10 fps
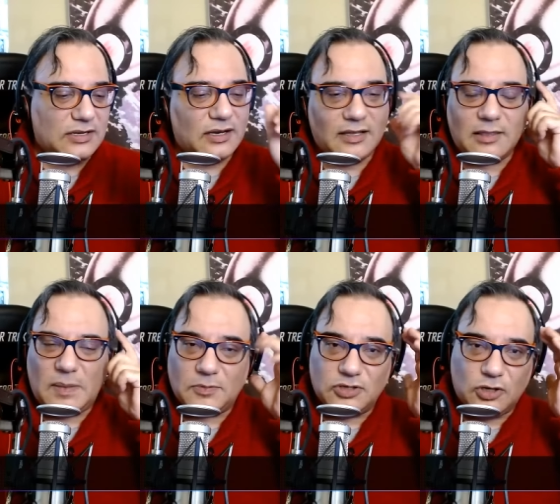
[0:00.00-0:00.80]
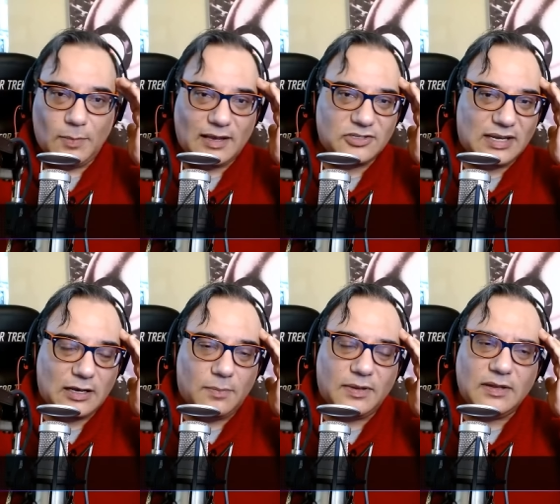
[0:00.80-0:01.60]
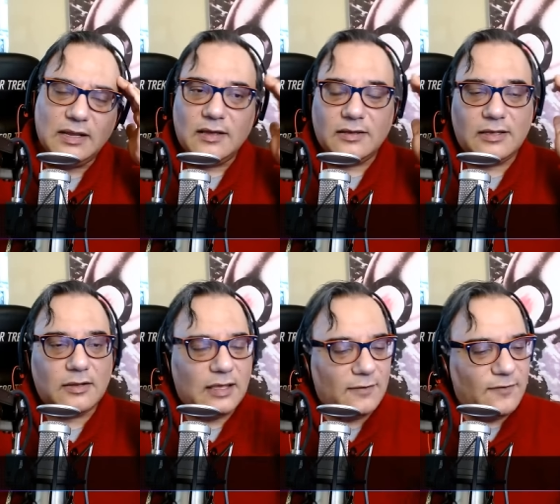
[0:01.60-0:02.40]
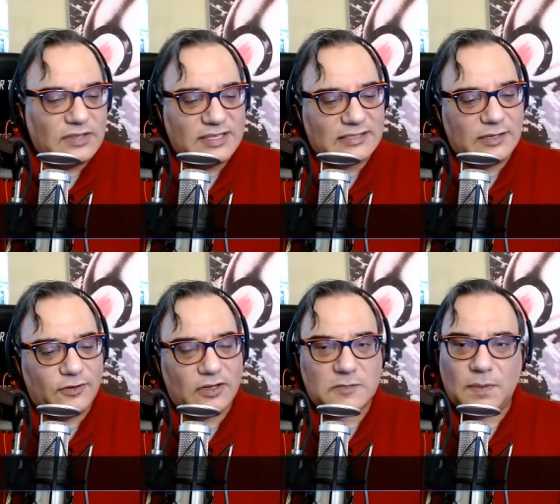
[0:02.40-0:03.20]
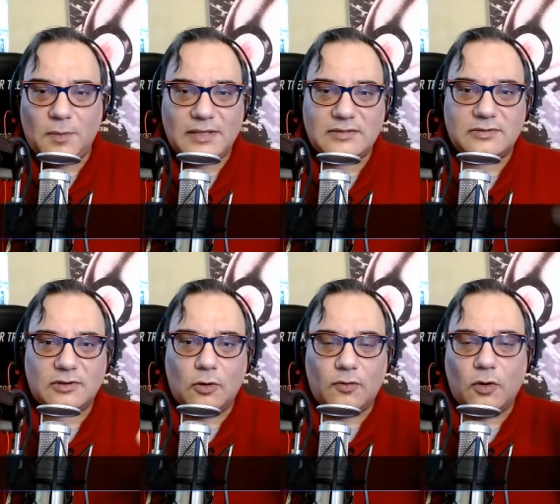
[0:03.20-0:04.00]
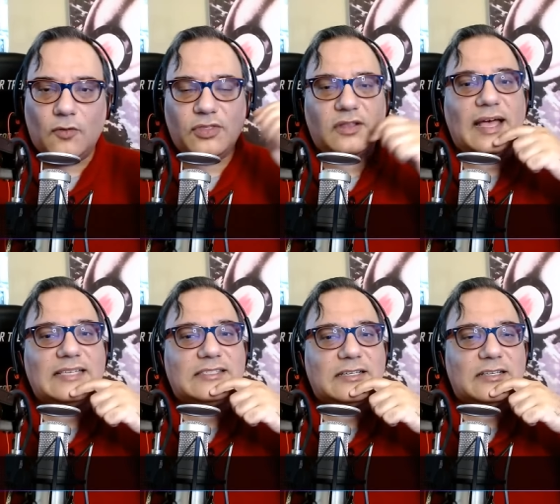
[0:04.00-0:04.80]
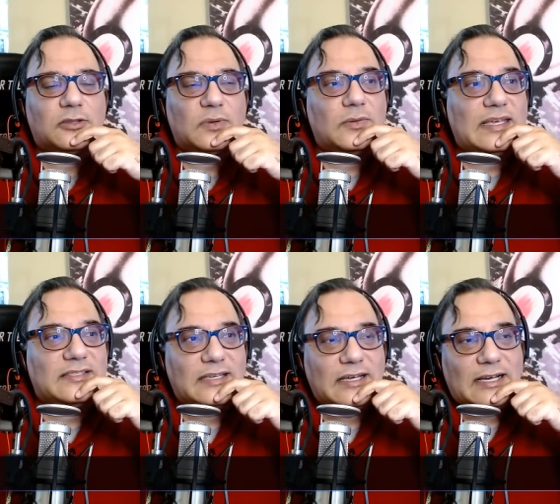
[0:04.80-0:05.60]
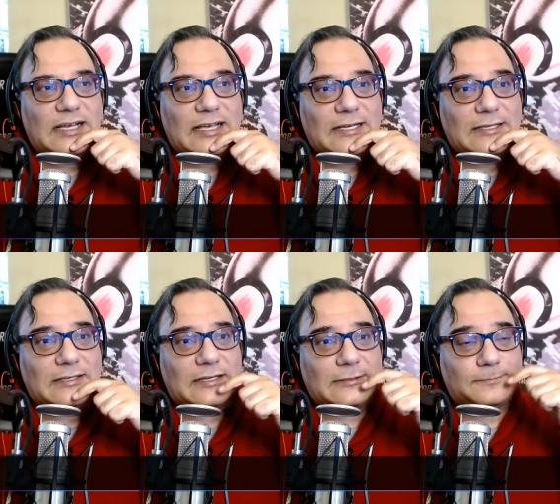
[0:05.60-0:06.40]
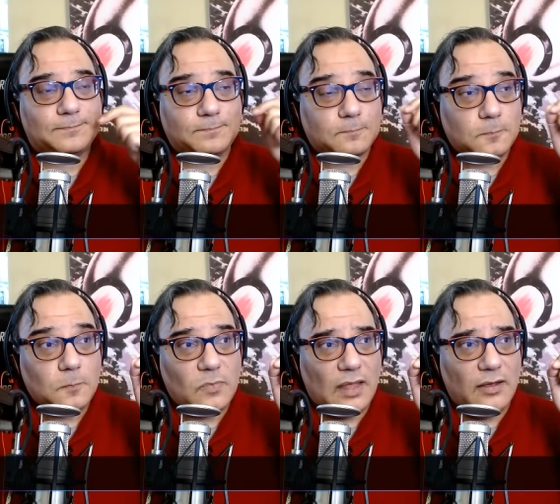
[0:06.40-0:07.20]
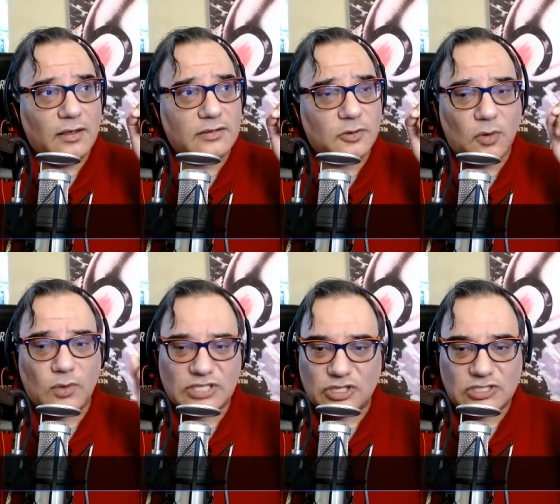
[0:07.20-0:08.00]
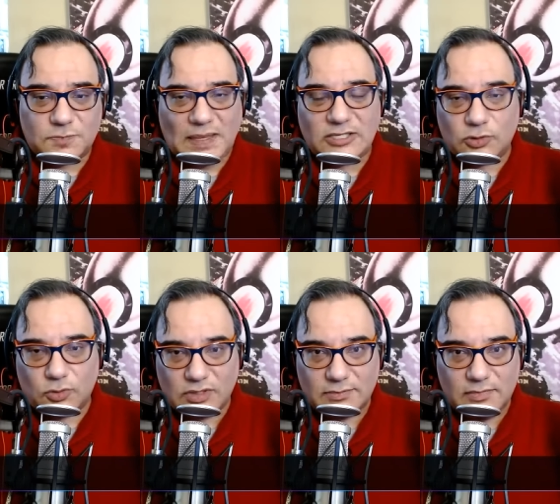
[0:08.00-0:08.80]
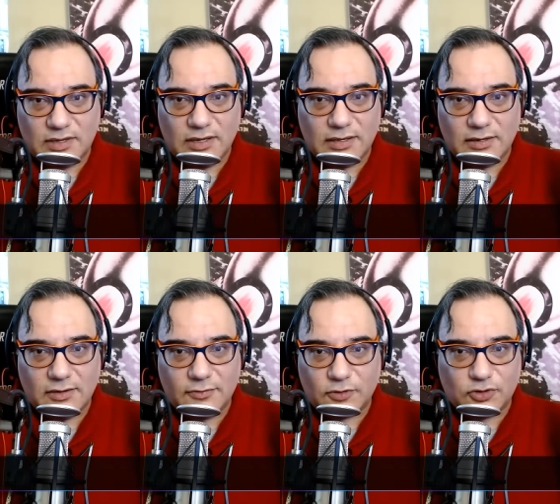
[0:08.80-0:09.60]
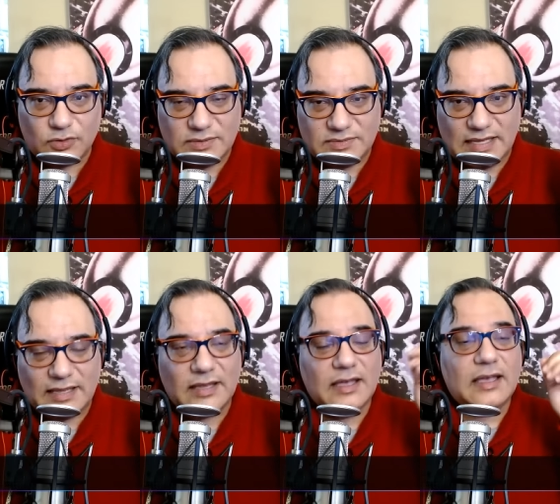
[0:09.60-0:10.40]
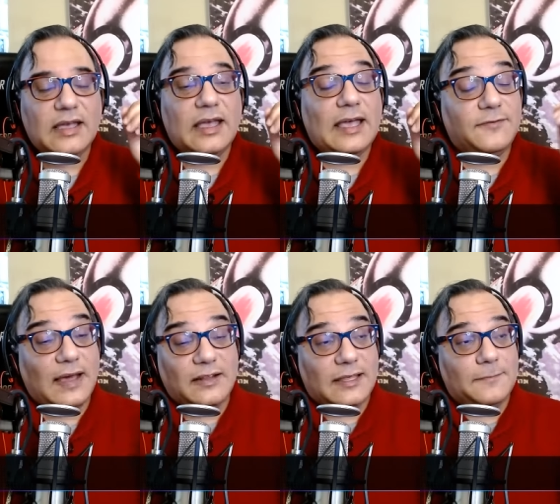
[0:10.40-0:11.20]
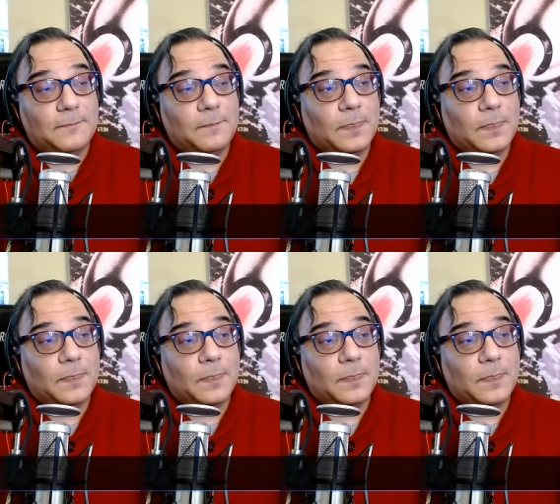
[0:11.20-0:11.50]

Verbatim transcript: that people should go back and check out. But you know, they 56 different experiments over the last 3 weeks, and so it wasn't just space tourism for tourism's sake. And finally,